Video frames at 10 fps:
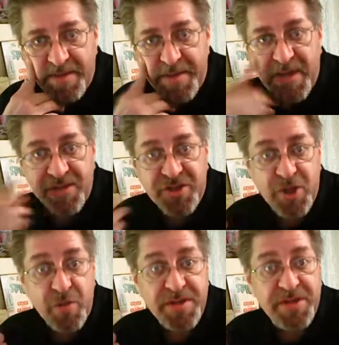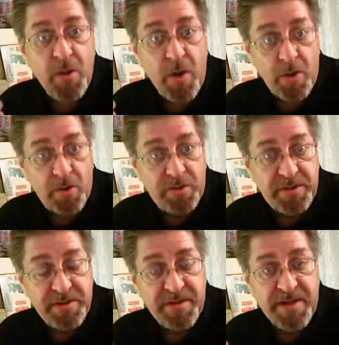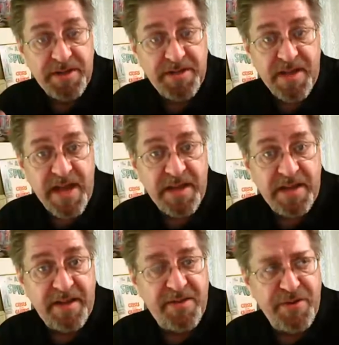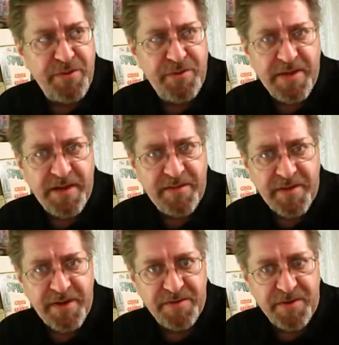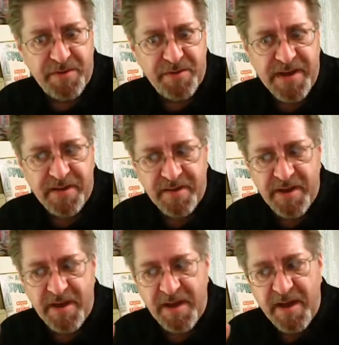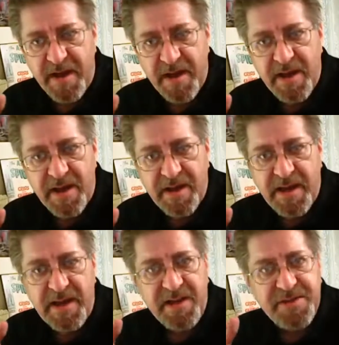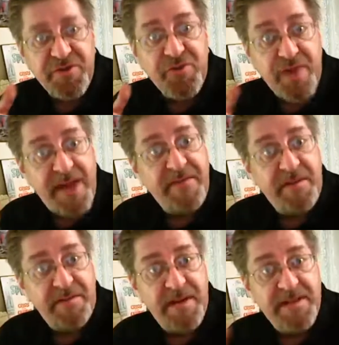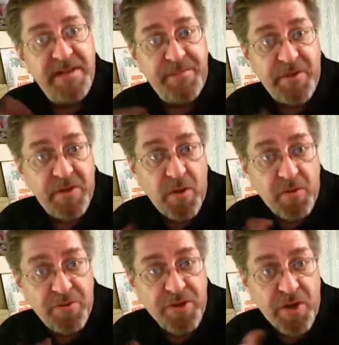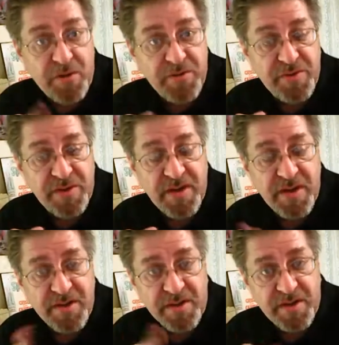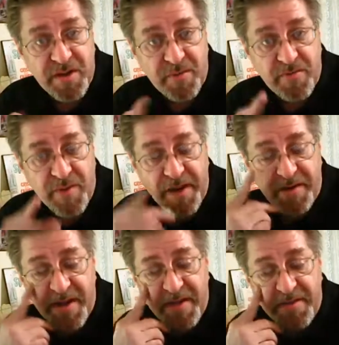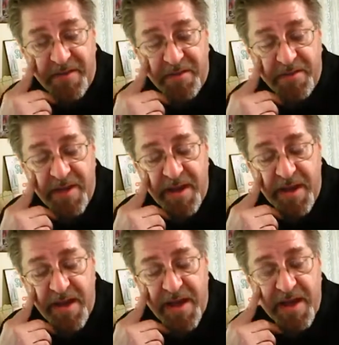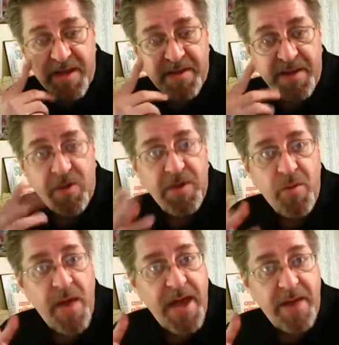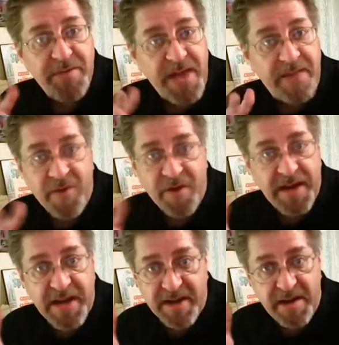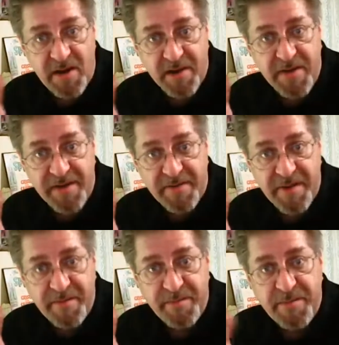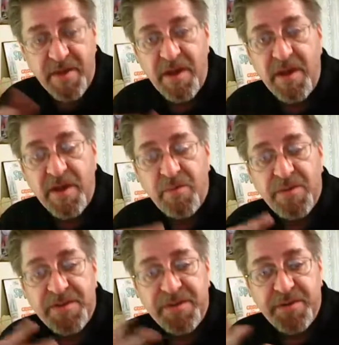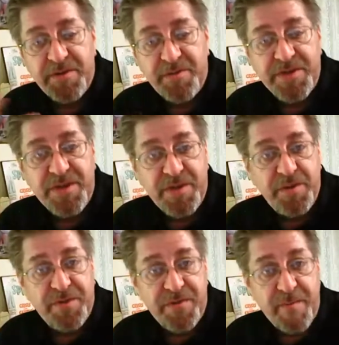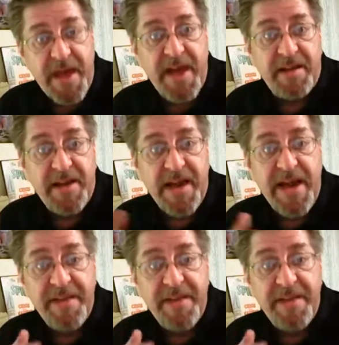because Joe is so old, he's 92, 93 years old now. He doesn't travel except to local shows, where he is. So the only way I was ever going to get an autograph for him was to do it through the mail. And